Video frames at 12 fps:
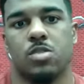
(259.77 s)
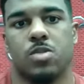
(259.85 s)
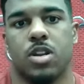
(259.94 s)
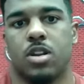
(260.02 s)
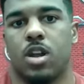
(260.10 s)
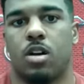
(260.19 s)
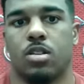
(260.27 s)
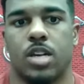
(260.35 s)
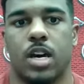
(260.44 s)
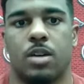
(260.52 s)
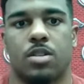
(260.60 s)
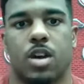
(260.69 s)
It's been a long
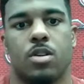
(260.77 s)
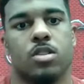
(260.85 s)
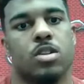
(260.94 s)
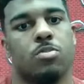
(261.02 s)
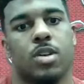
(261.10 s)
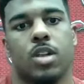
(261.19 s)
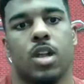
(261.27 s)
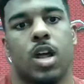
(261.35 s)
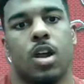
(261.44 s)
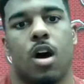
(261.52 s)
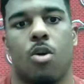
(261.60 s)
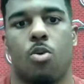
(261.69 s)
time coming. It's been a lot
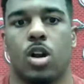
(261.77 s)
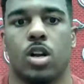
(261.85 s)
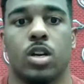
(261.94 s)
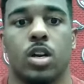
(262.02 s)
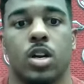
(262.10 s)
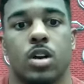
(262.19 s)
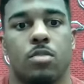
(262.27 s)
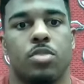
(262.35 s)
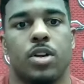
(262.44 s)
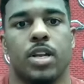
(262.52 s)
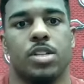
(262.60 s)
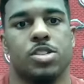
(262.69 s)
of hard work
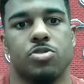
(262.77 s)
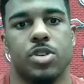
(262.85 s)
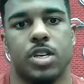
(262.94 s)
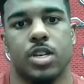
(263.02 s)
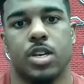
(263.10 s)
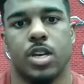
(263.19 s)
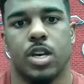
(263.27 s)
put into it.